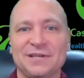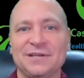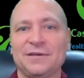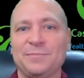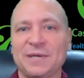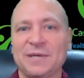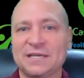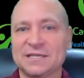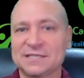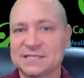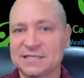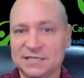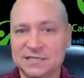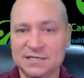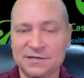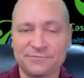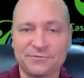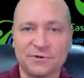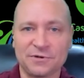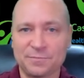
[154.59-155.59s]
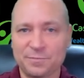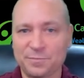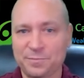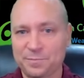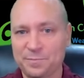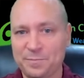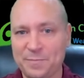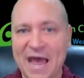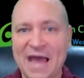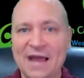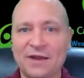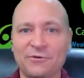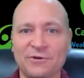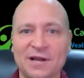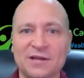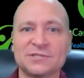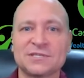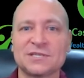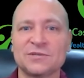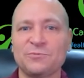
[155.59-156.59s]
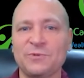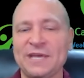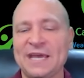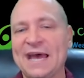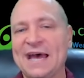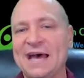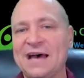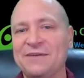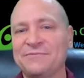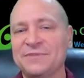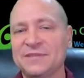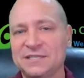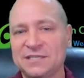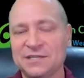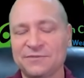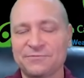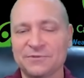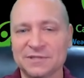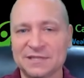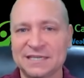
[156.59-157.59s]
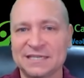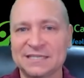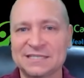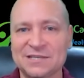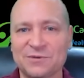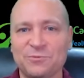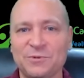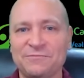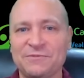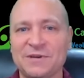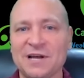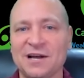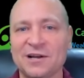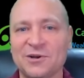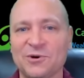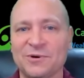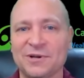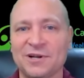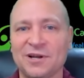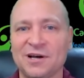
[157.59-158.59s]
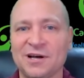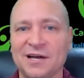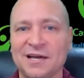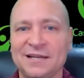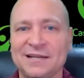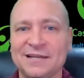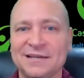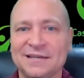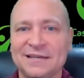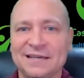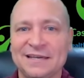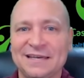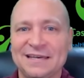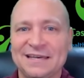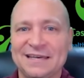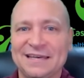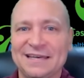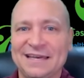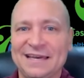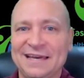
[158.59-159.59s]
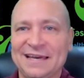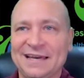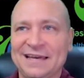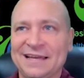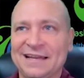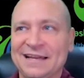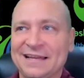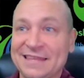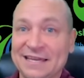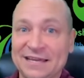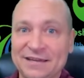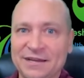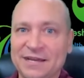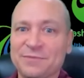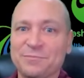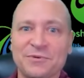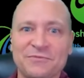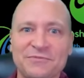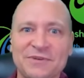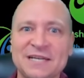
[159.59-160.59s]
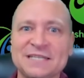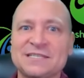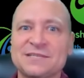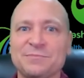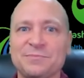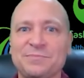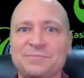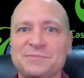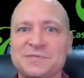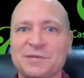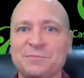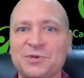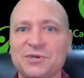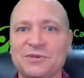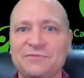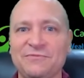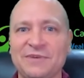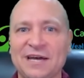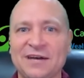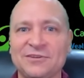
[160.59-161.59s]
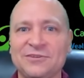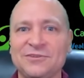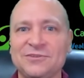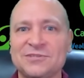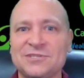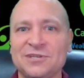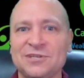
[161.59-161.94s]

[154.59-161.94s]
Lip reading: because of the different backgrounds that we have and the different things that we've got going on. And I think it can provide some good value to